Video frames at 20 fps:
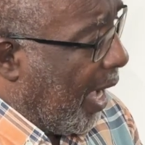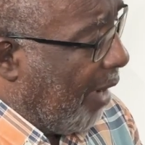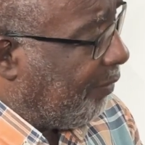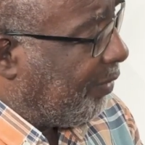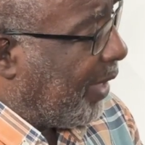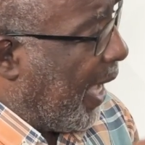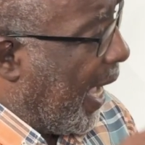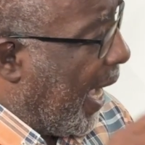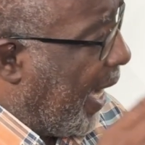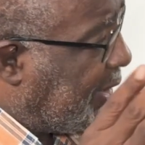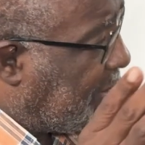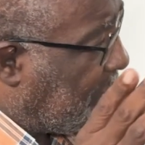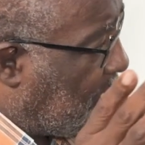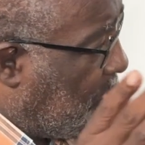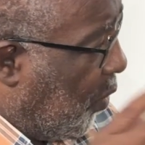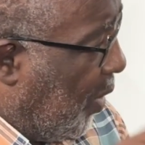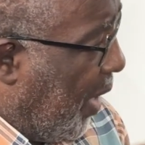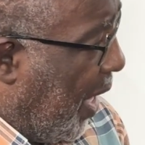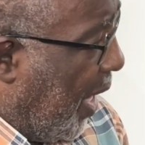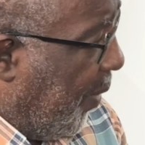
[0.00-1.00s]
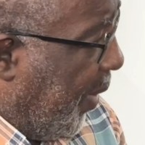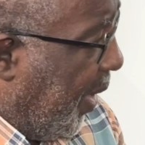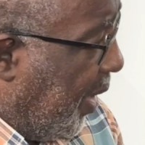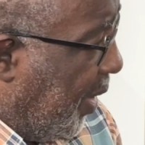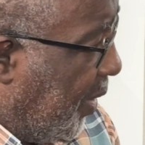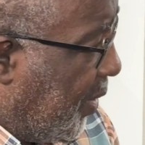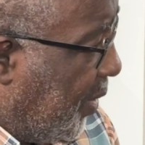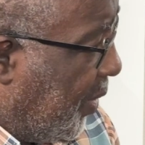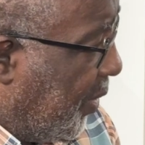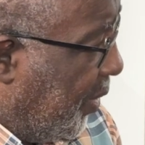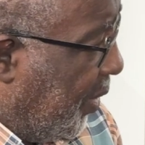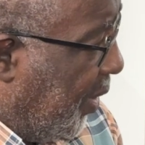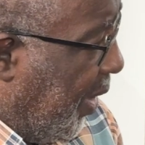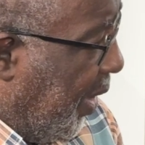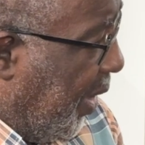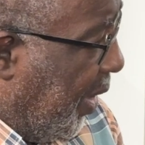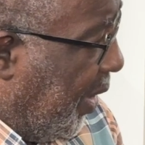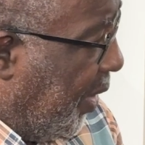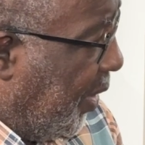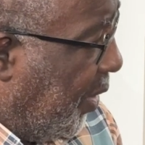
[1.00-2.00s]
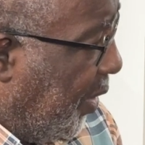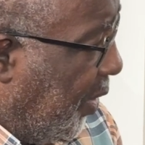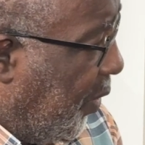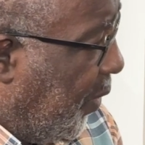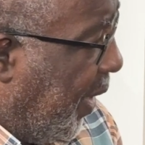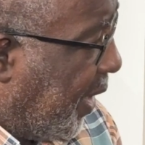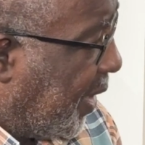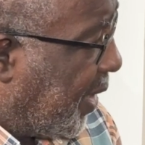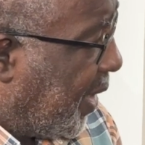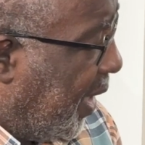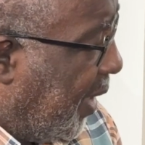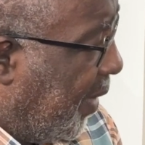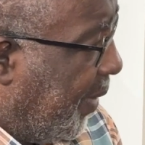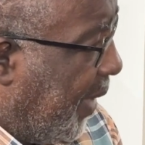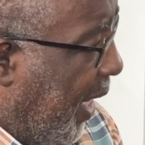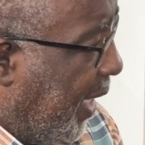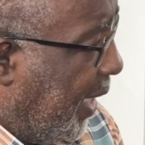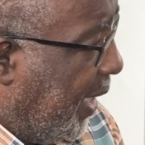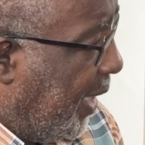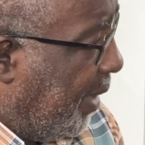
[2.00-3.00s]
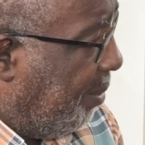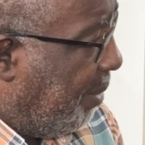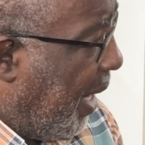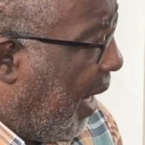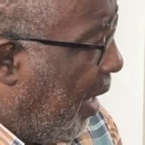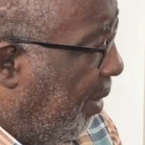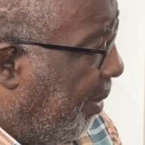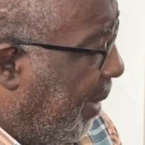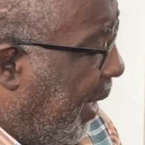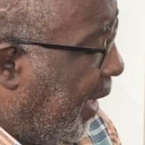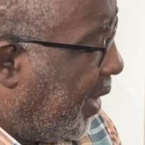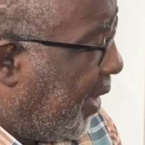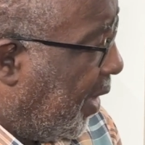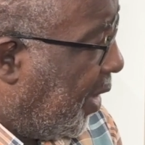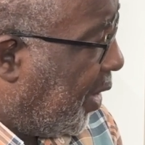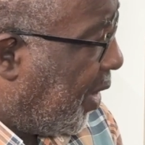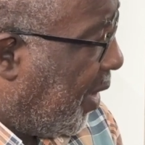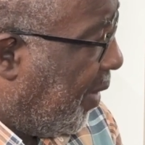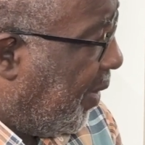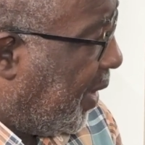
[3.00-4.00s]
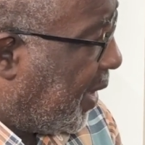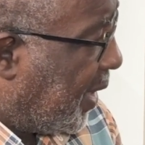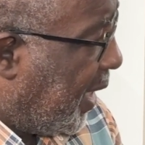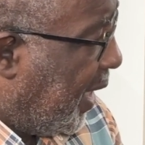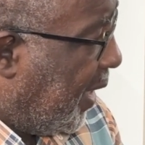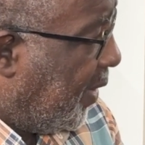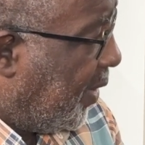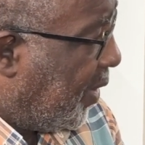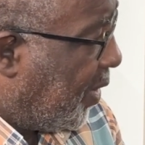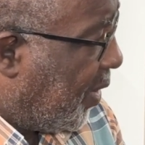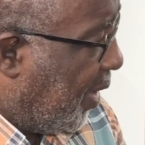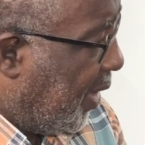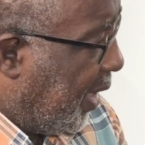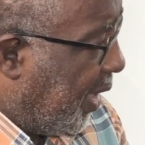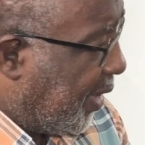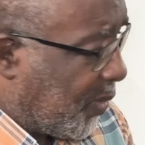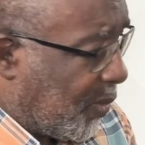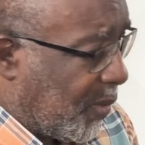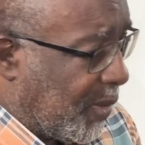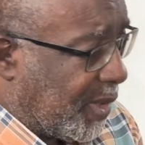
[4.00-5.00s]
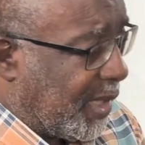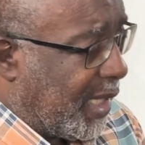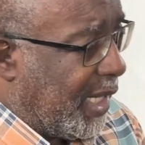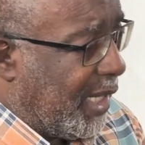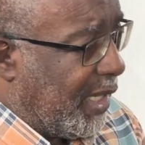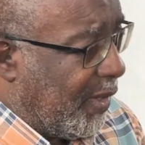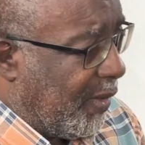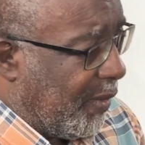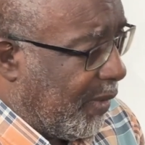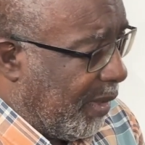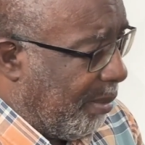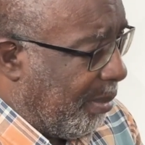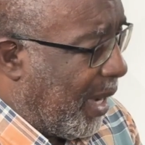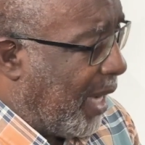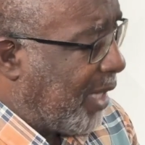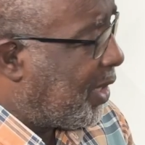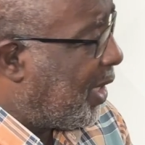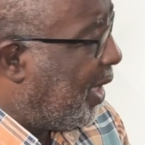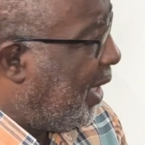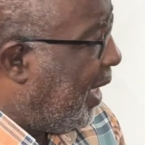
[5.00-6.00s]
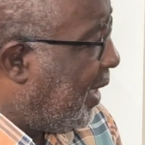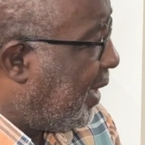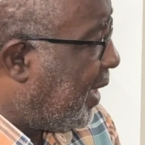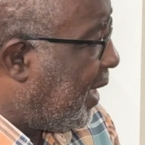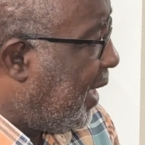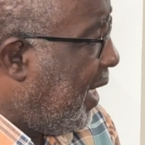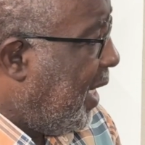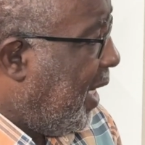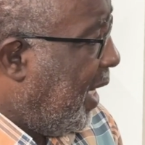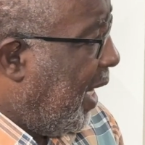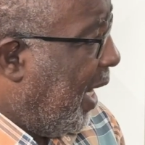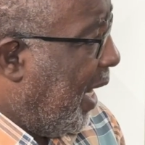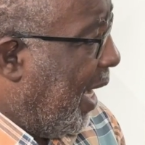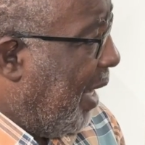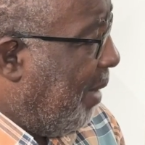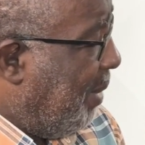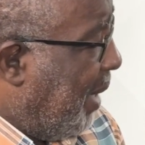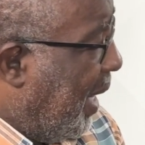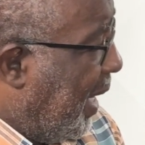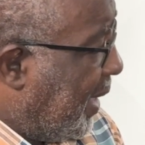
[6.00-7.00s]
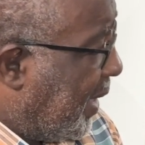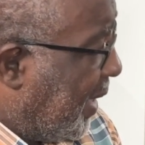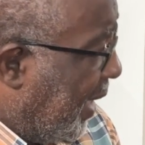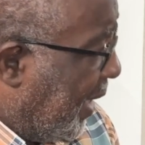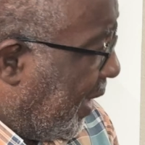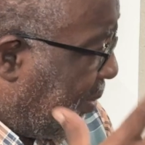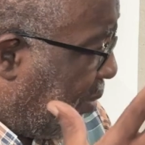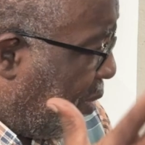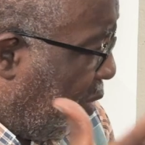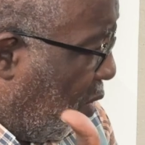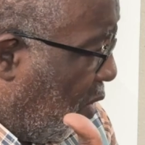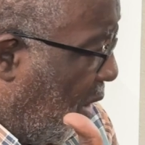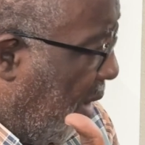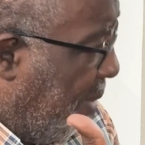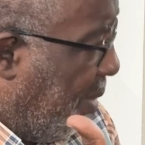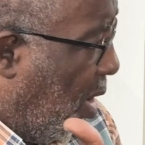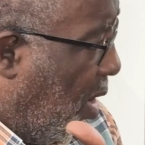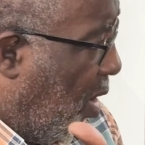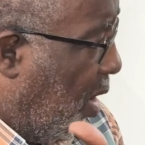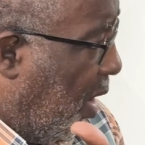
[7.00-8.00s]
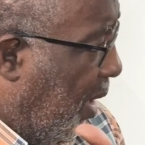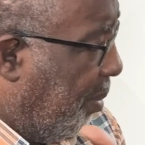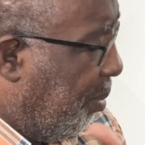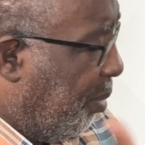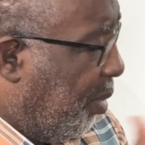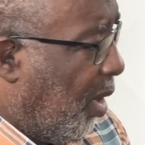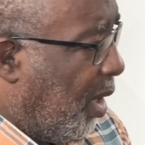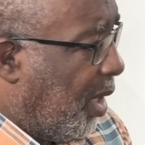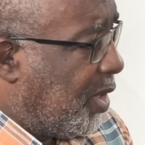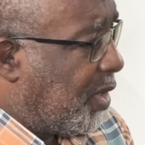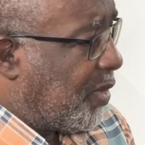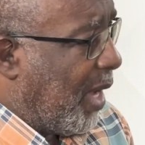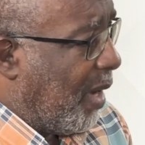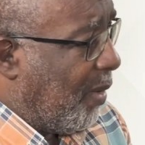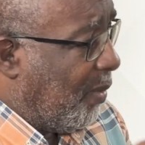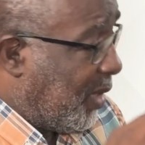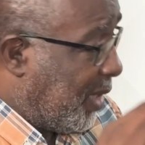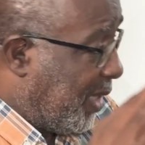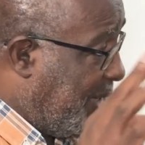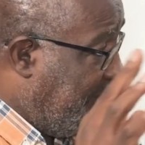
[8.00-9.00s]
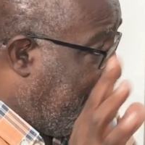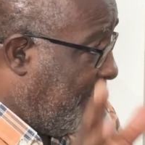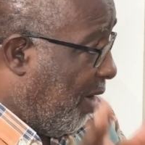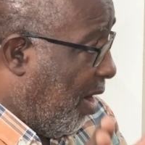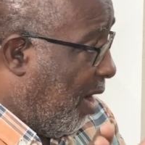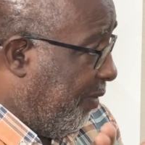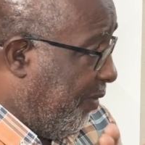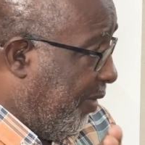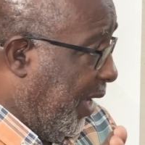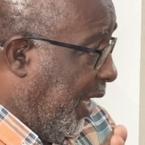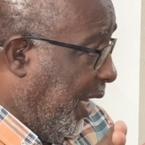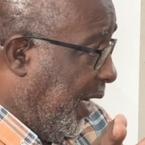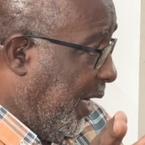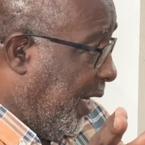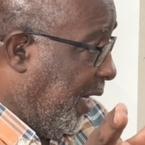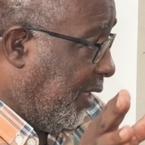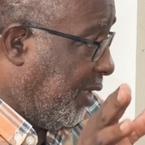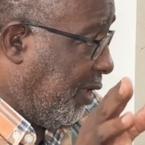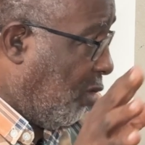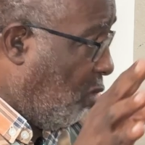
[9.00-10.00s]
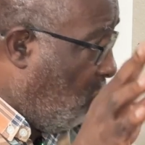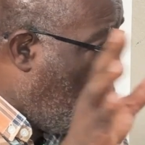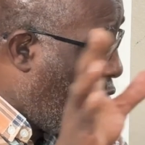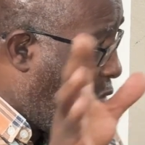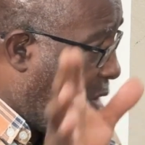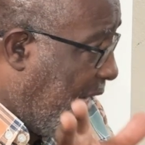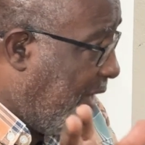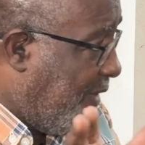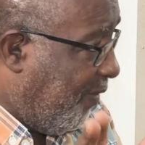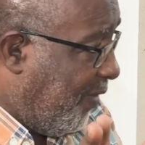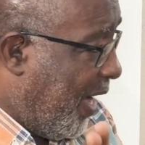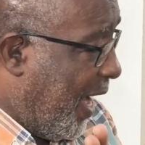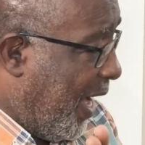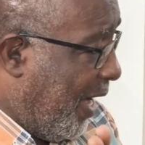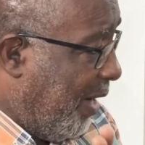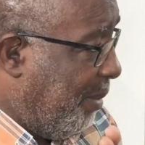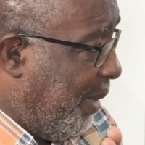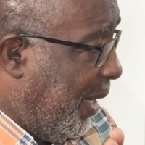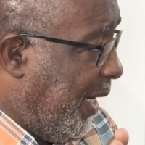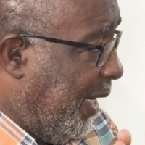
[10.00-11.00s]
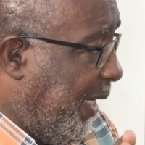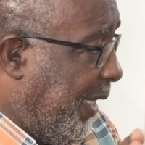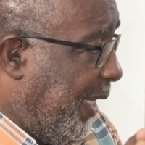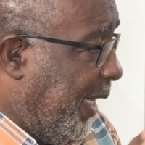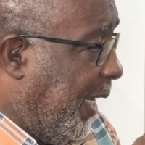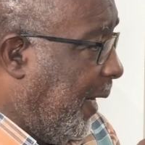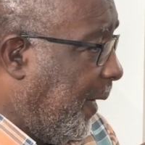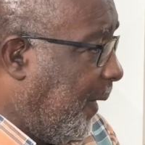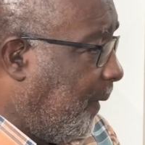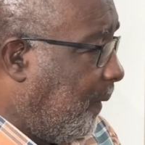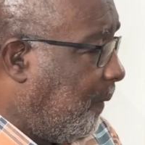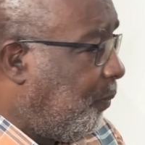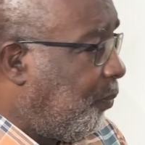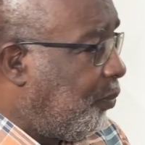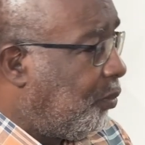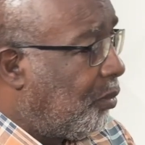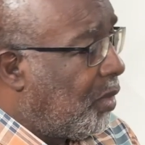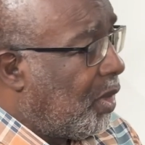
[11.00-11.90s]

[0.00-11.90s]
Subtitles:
After high school, I went in the USA where I did my online tertiary studies, so the associate degree, bachelor's, and master's program all abroad. So I was involved in the school environment there.